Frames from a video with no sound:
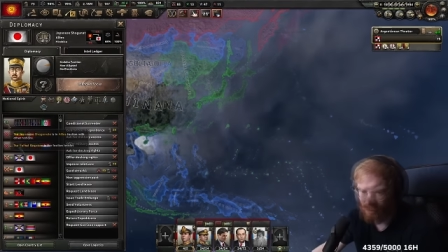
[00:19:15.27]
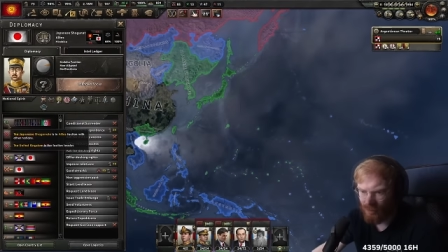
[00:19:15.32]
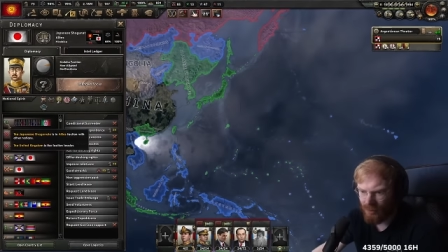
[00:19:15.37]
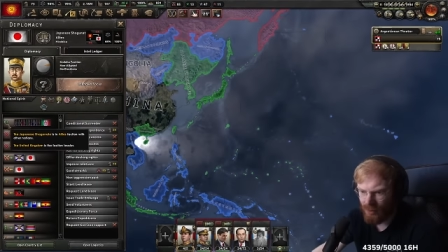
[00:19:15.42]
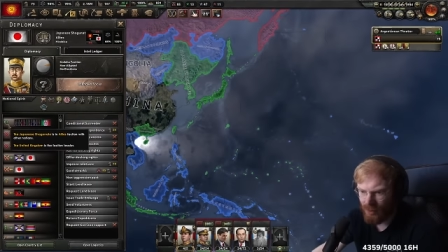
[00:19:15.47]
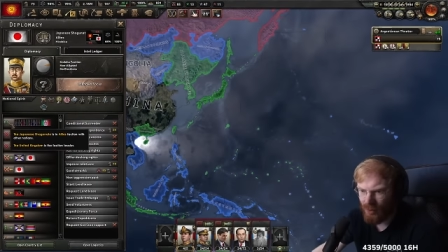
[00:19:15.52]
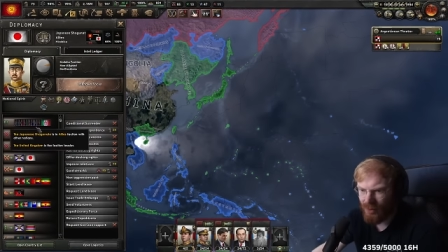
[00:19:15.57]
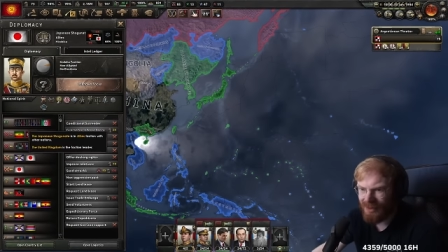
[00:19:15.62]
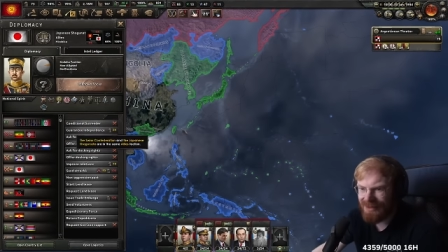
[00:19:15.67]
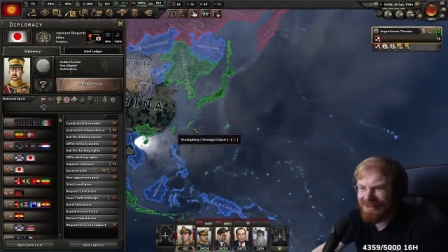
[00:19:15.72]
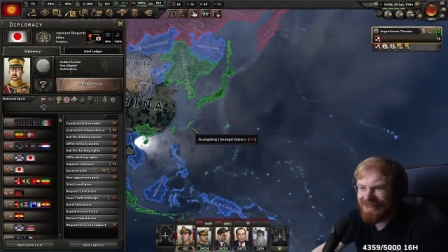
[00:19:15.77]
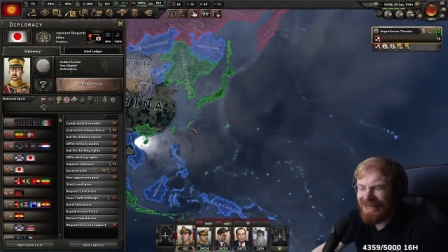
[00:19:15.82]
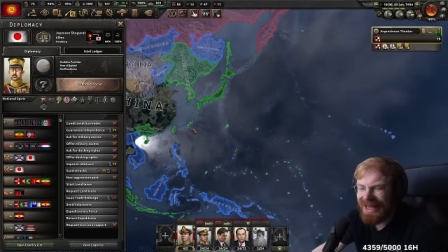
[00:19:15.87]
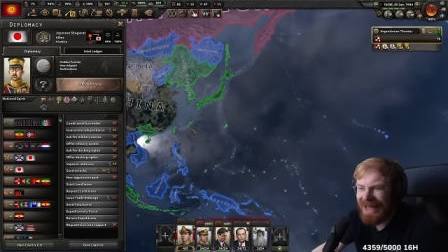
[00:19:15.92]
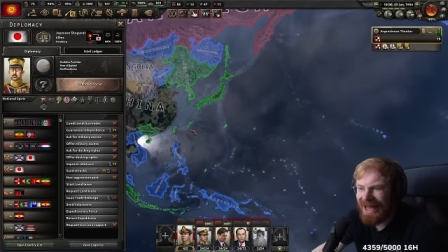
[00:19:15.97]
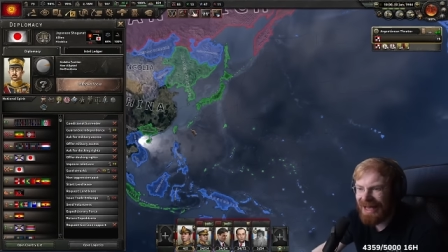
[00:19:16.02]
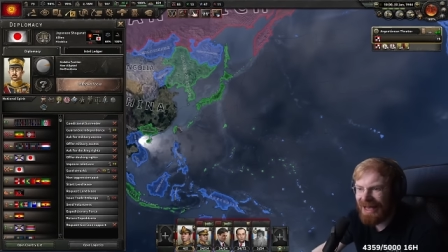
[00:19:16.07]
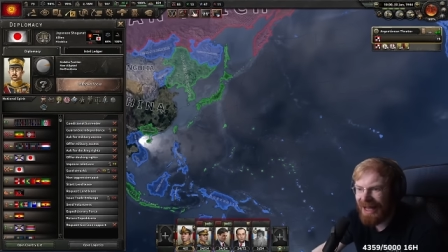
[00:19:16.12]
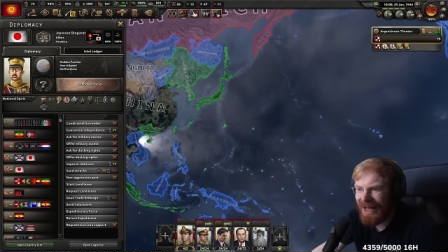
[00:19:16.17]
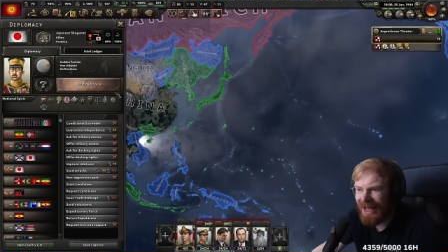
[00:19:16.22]
You and the
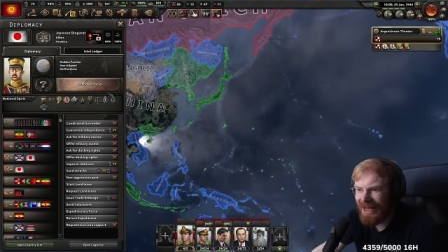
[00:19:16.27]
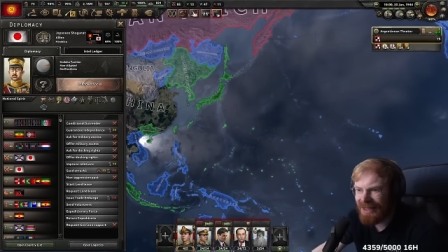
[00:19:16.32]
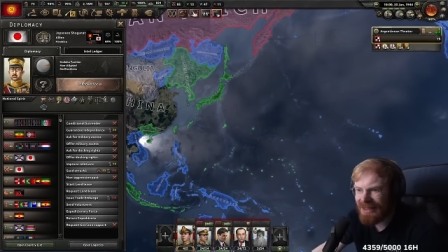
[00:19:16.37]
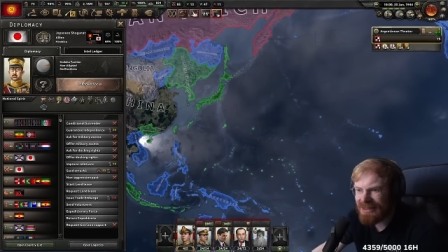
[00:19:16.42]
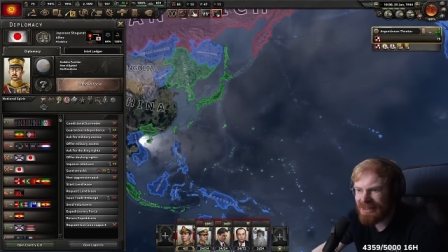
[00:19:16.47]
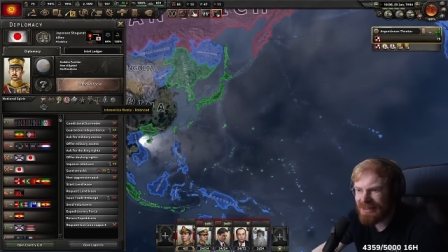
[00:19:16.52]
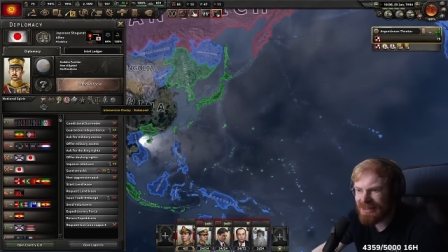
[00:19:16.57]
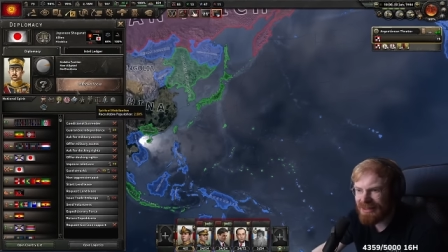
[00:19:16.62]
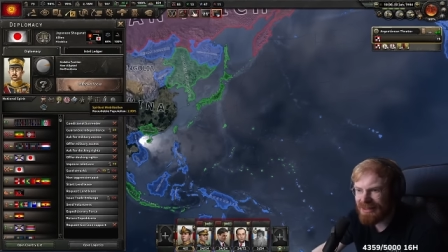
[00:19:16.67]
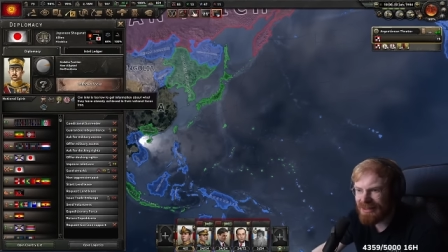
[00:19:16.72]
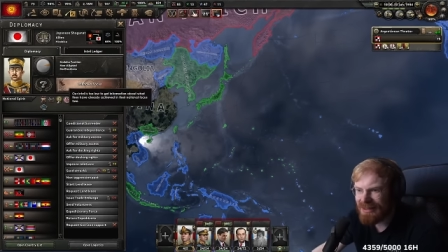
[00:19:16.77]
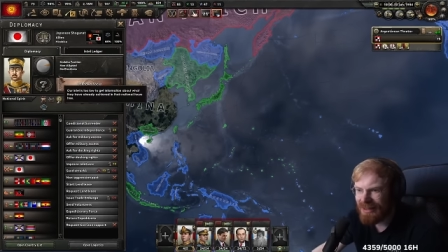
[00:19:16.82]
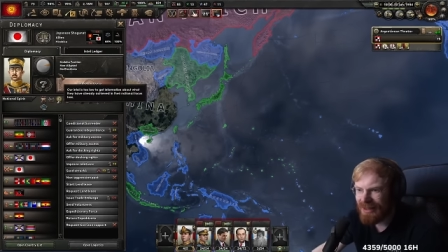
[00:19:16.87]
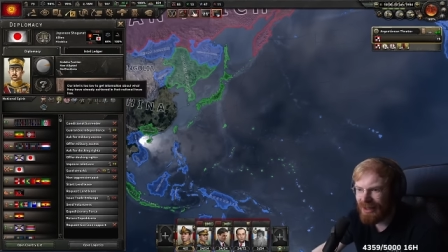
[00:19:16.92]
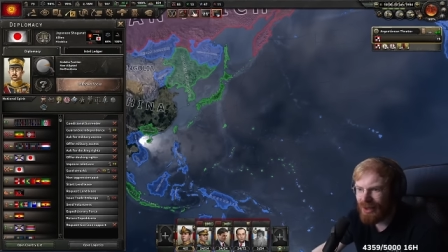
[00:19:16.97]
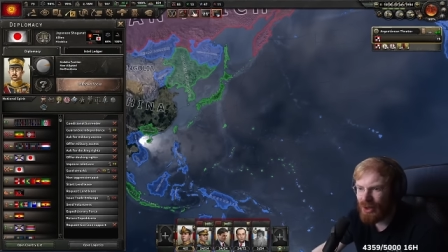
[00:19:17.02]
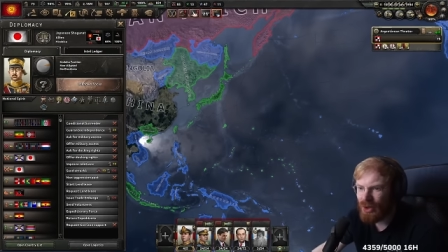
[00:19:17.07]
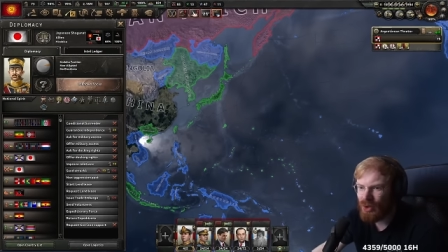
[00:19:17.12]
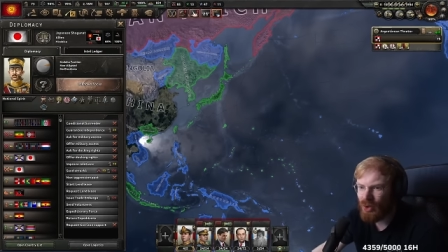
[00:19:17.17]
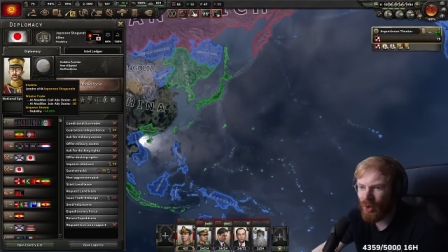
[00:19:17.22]
allies?
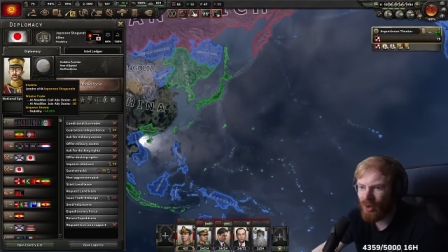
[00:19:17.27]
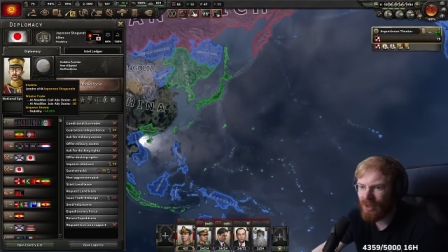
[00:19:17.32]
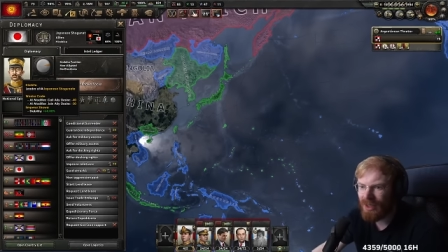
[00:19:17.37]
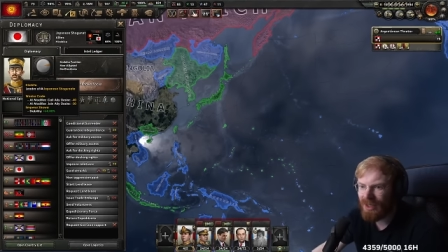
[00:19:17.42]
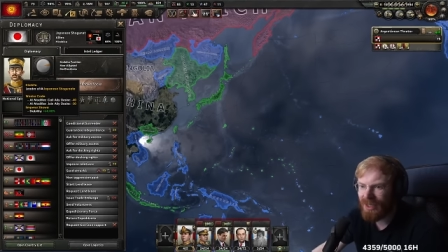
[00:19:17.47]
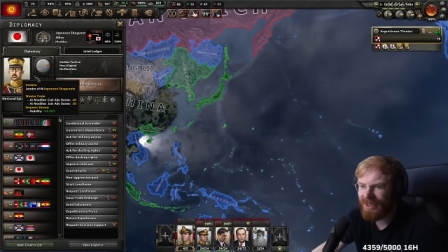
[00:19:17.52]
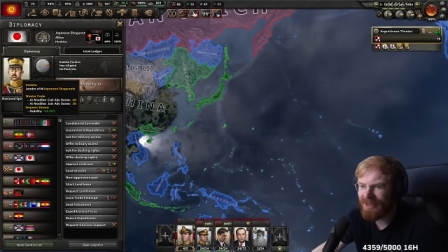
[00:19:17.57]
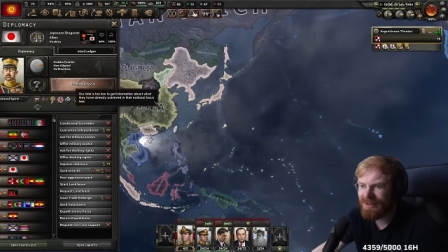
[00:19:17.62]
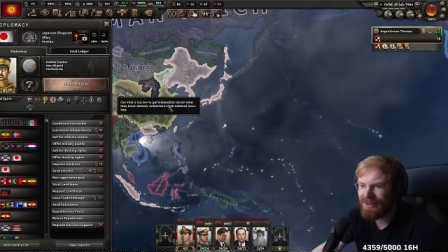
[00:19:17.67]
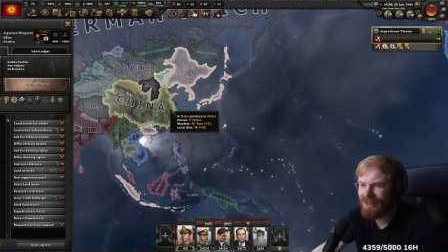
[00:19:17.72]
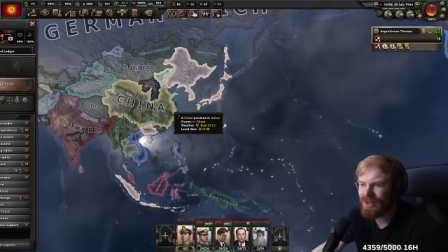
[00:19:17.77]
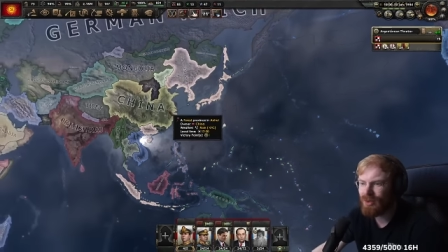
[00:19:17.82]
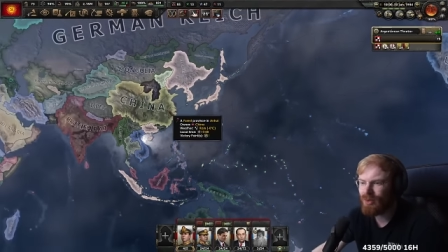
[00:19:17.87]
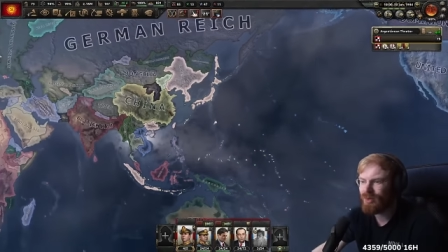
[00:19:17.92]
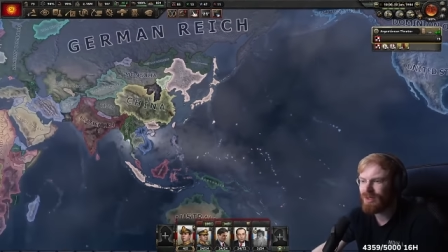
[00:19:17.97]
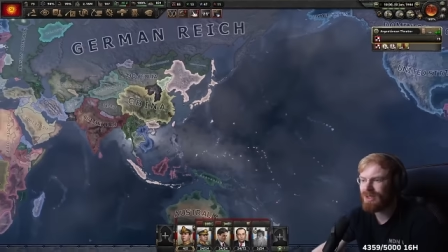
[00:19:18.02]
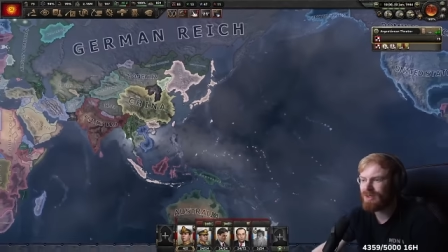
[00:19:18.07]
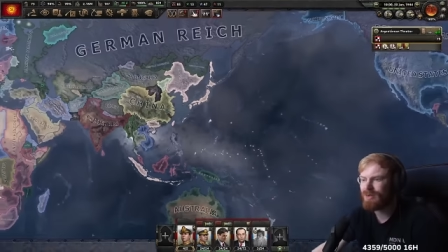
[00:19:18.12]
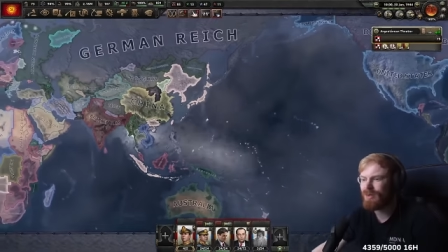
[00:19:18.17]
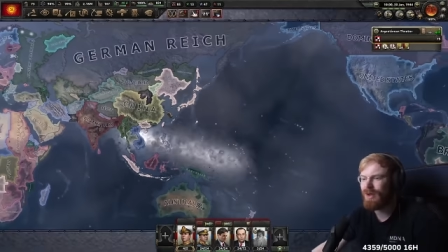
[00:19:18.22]
Non-aligned
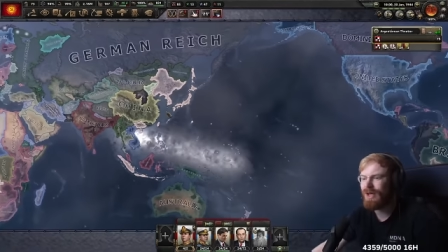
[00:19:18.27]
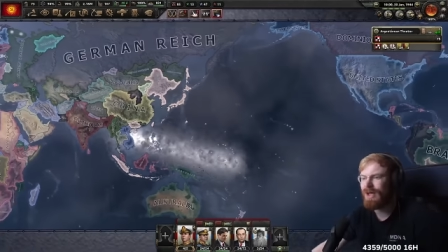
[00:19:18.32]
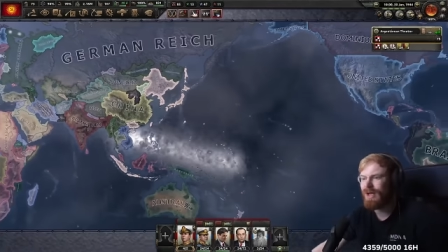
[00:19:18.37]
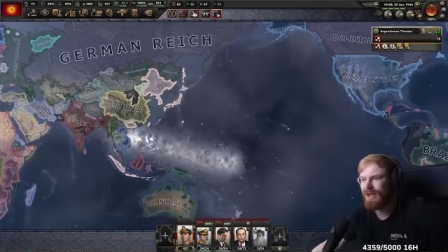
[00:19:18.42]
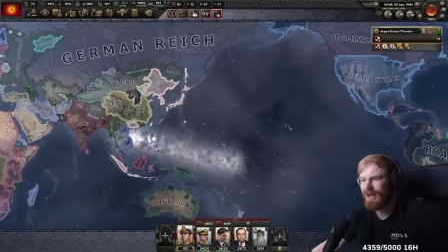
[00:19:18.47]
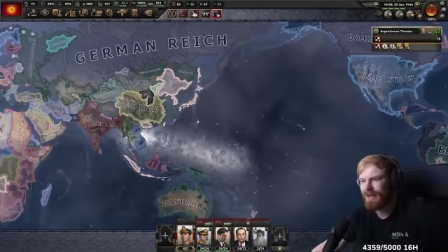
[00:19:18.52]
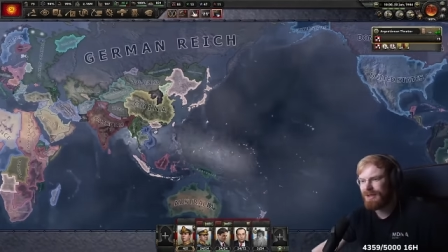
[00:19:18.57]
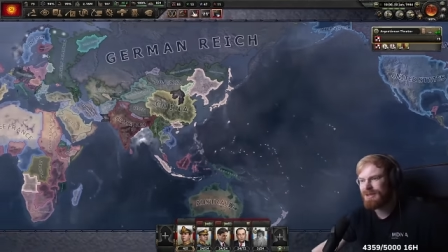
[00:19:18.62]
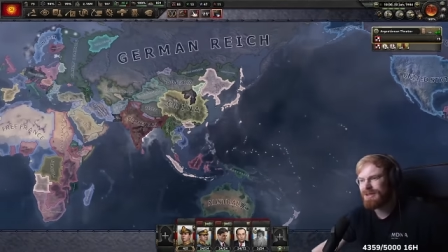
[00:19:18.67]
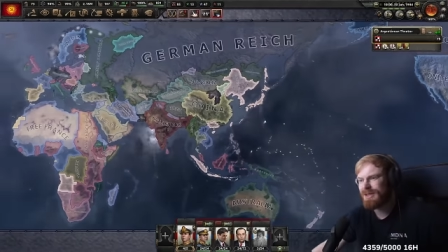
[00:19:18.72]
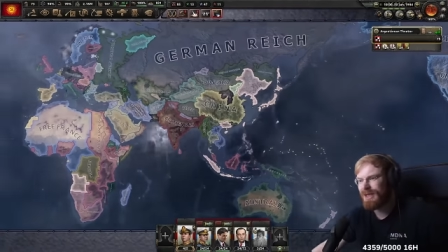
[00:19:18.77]
Hirorito allies.